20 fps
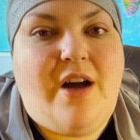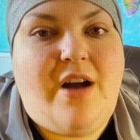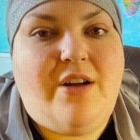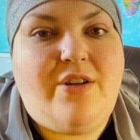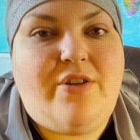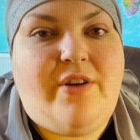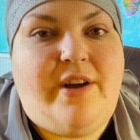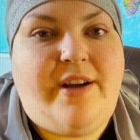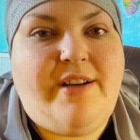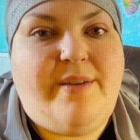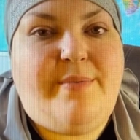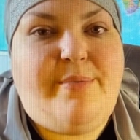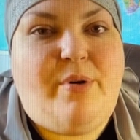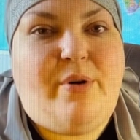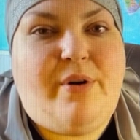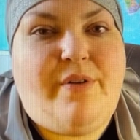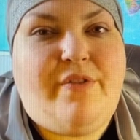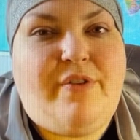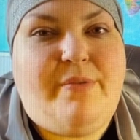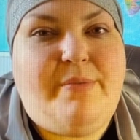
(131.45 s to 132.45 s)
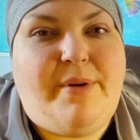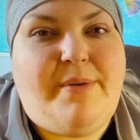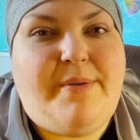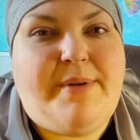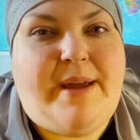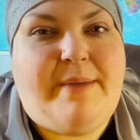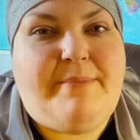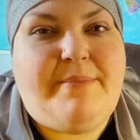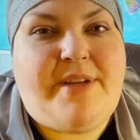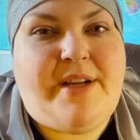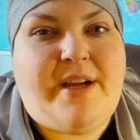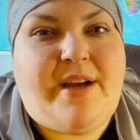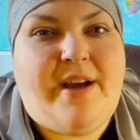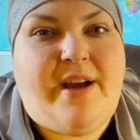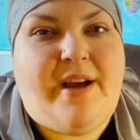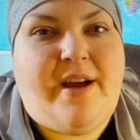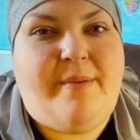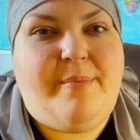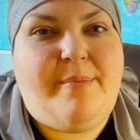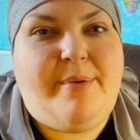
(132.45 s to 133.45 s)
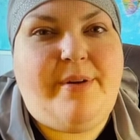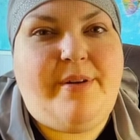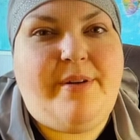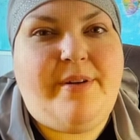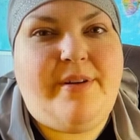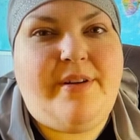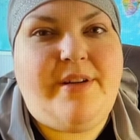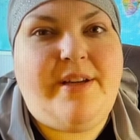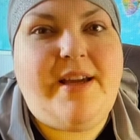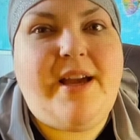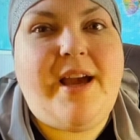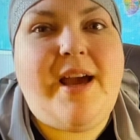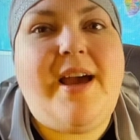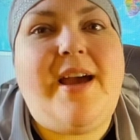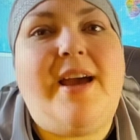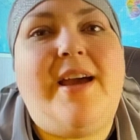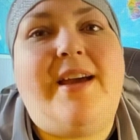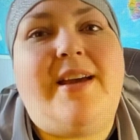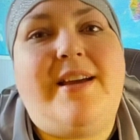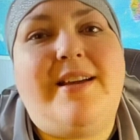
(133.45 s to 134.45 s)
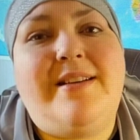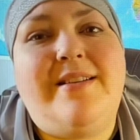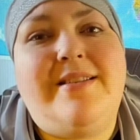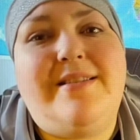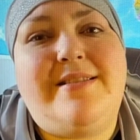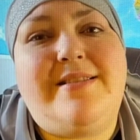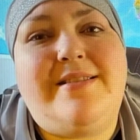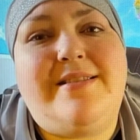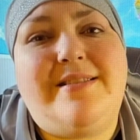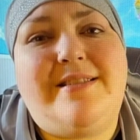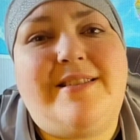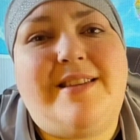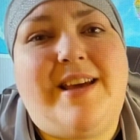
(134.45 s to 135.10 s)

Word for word: trying to pour from an empty cup. Yes!